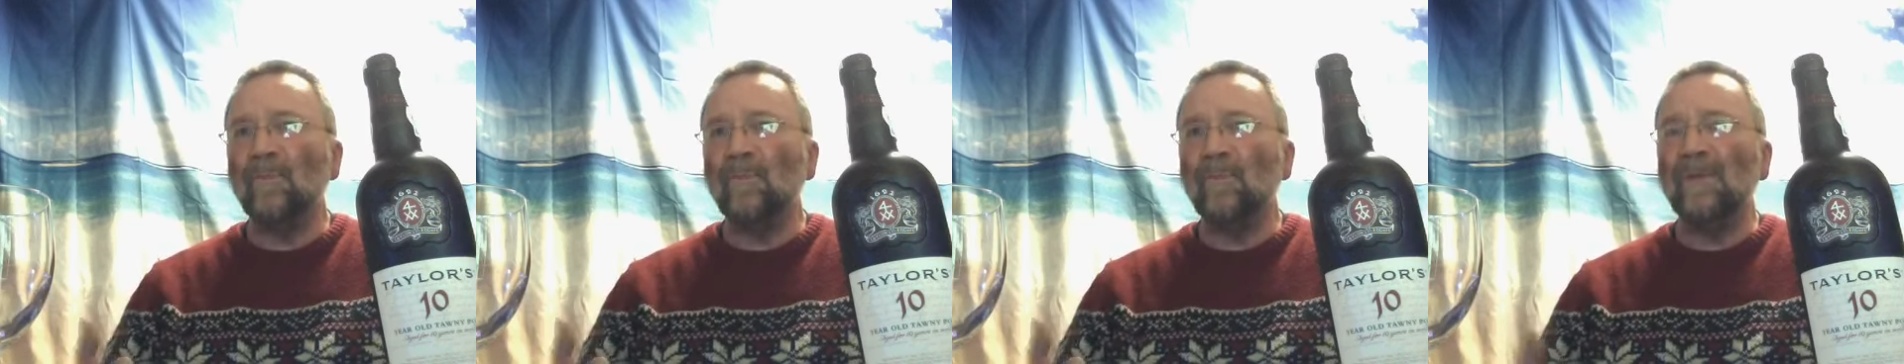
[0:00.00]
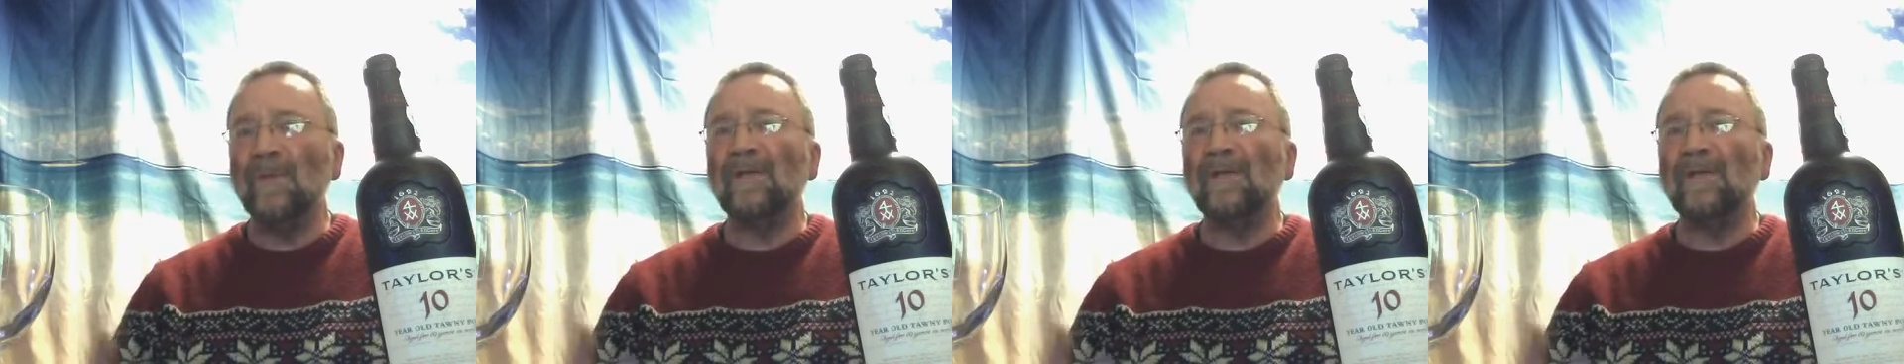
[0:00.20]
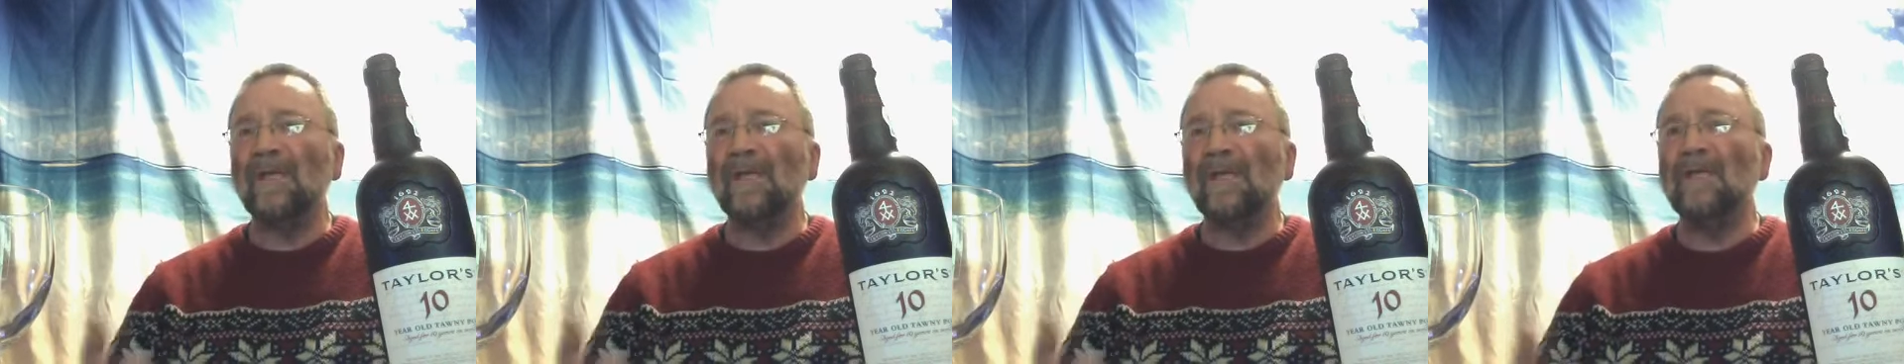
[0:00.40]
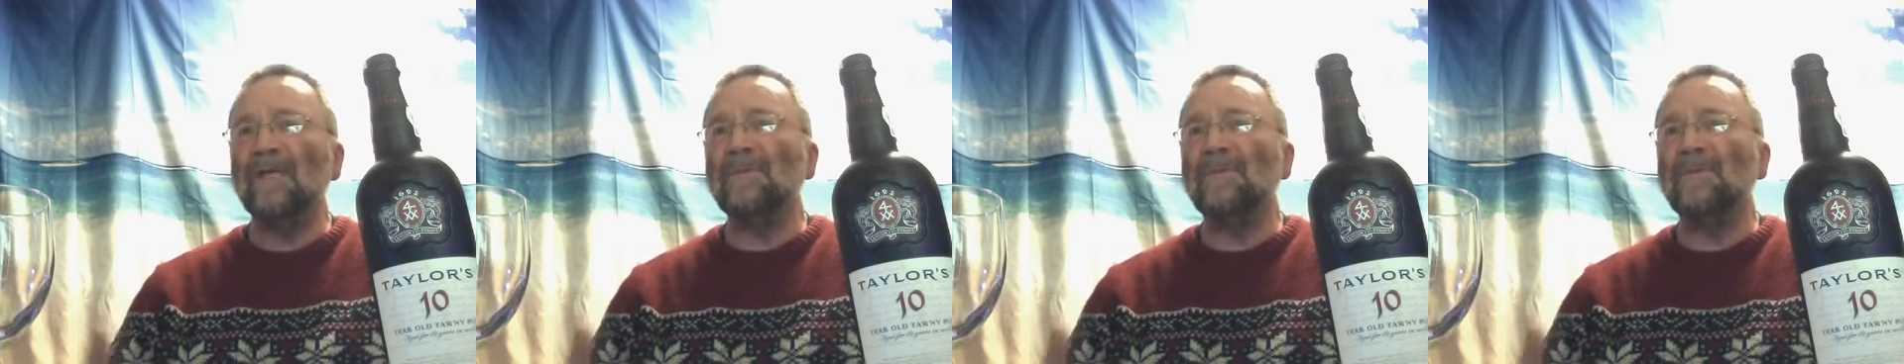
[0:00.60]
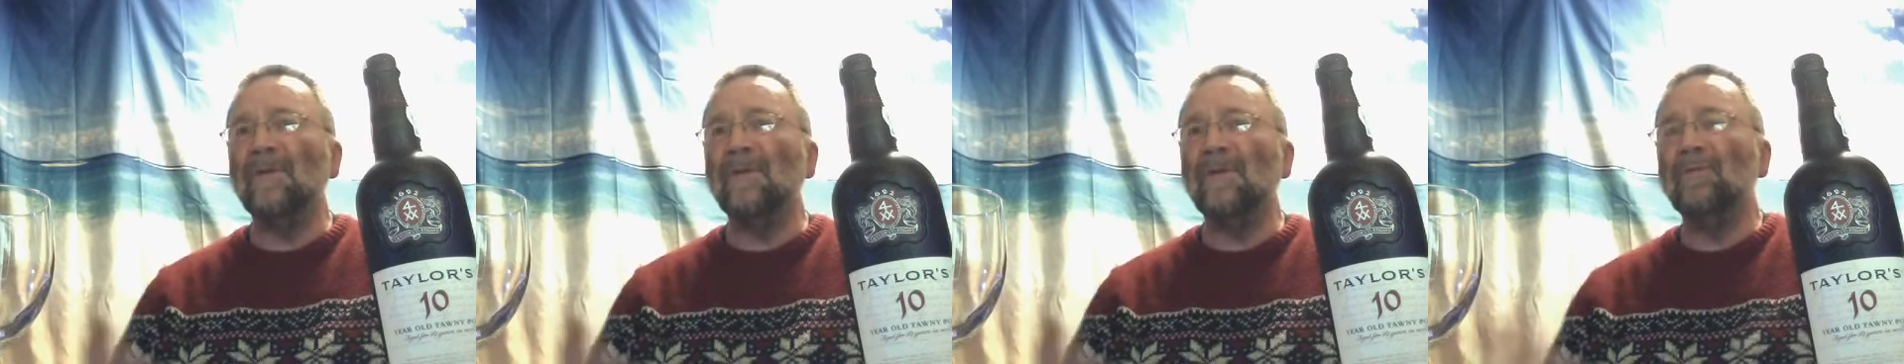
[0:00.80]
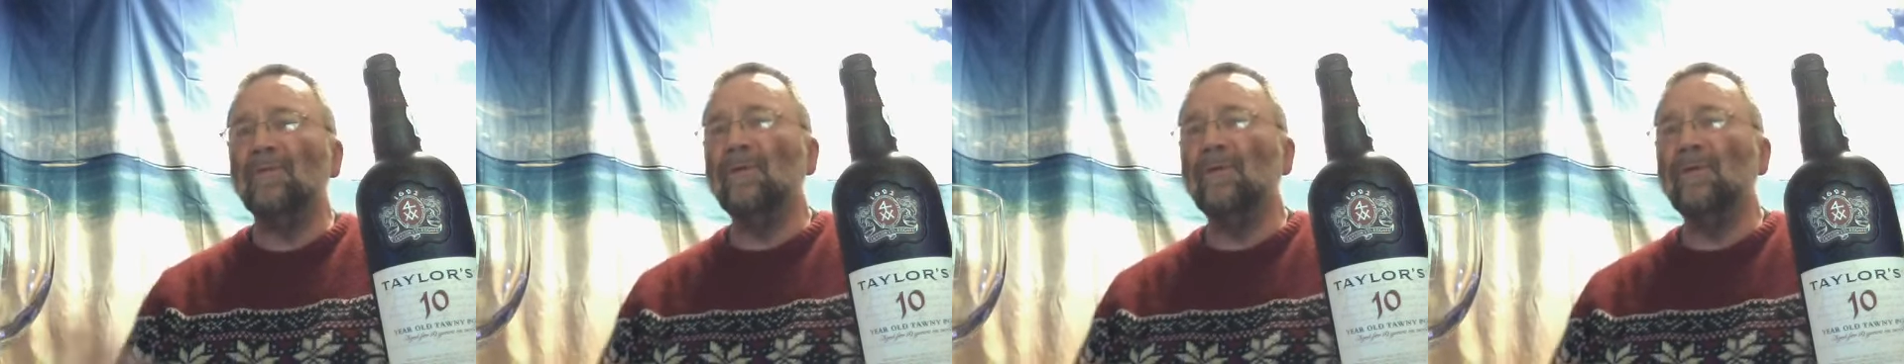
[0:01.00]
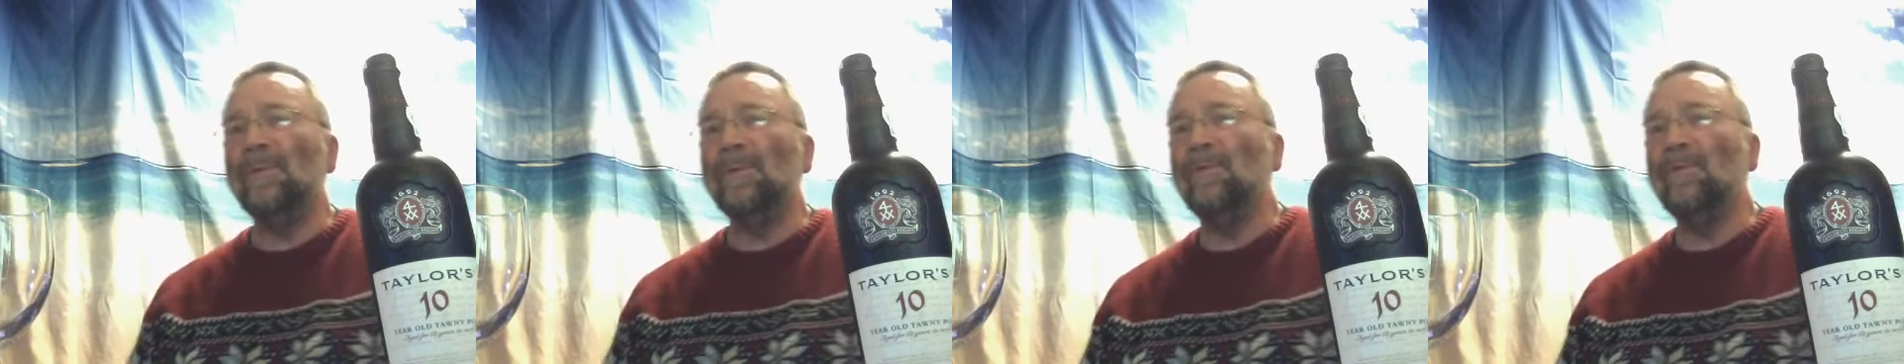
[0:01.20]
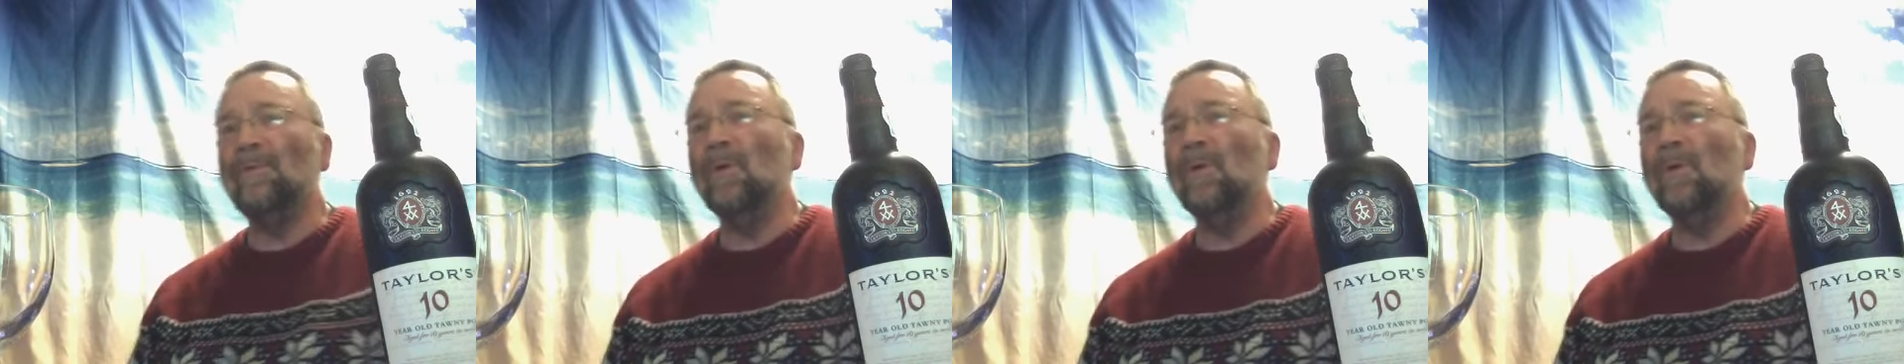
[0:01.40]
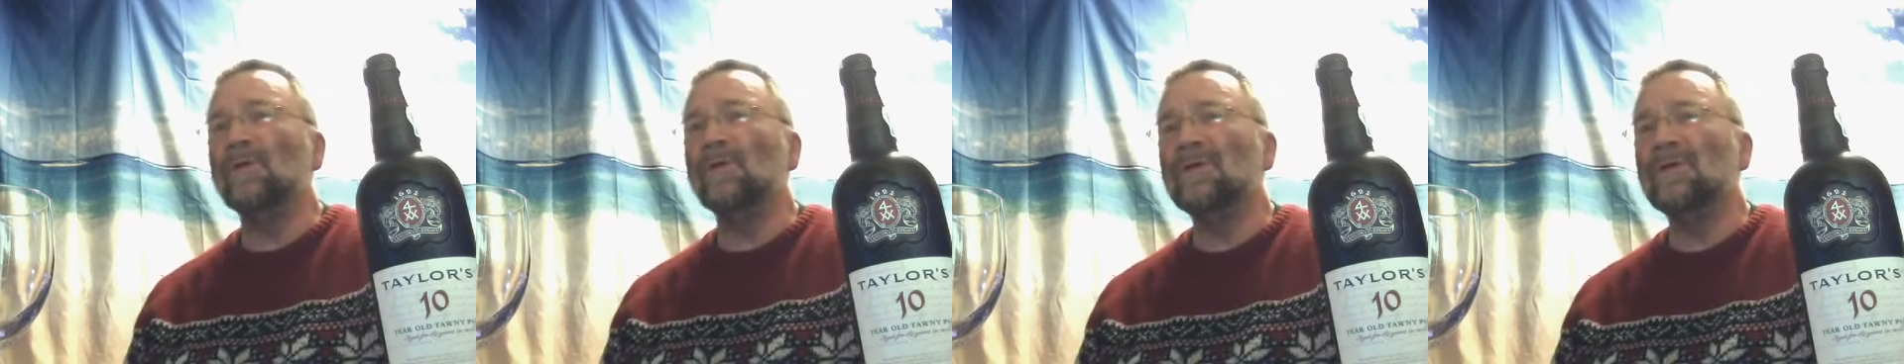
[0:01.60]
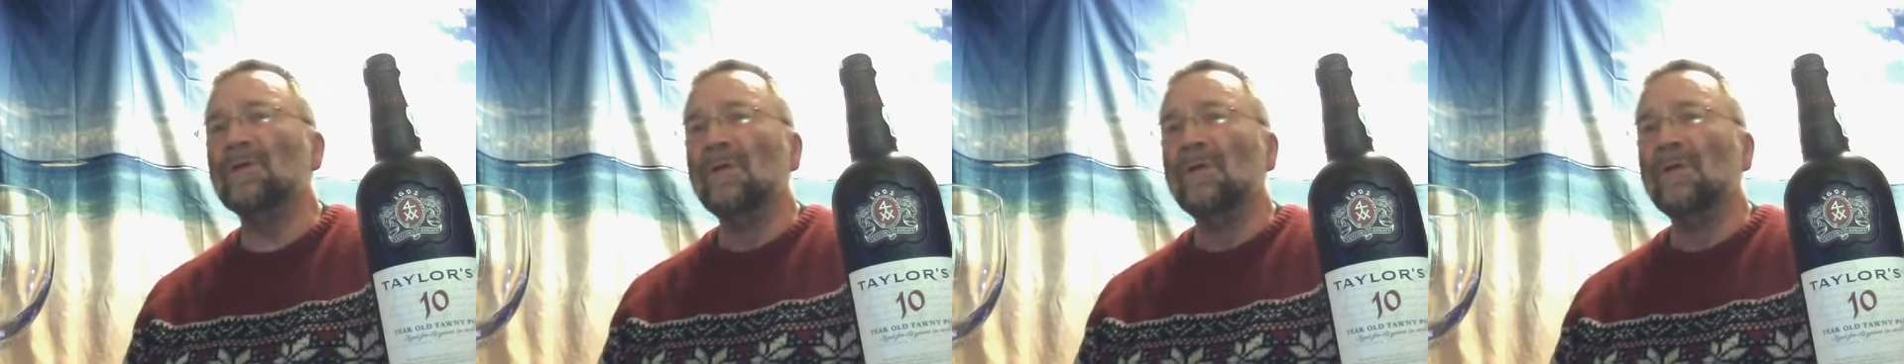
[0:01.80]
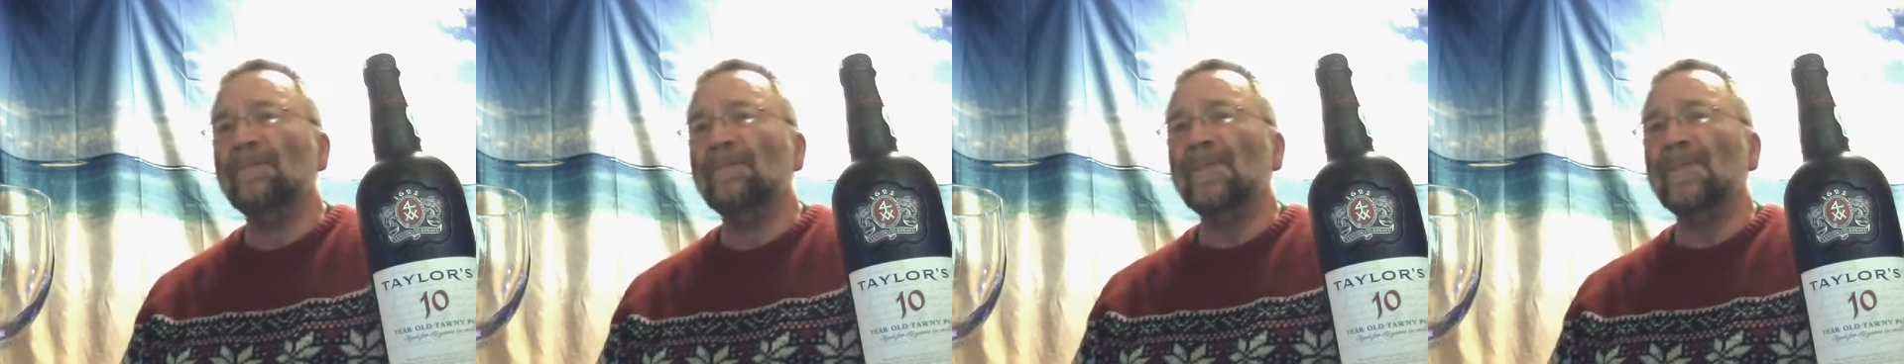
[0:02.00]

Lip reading: whether they're going to be a ruby port.